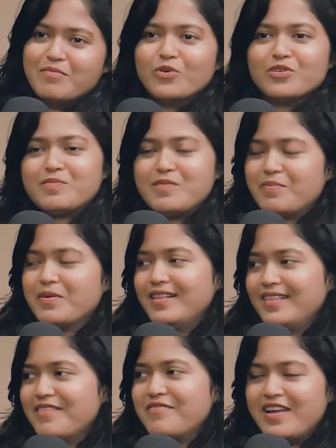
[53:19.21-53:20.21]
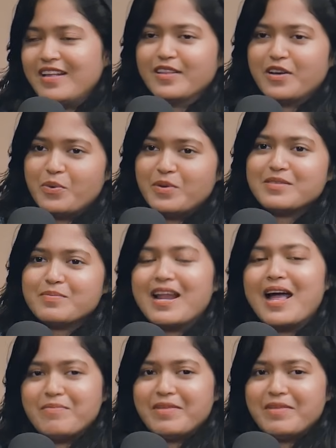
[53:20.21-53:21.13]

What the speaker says: Most people, they fail the quiz, but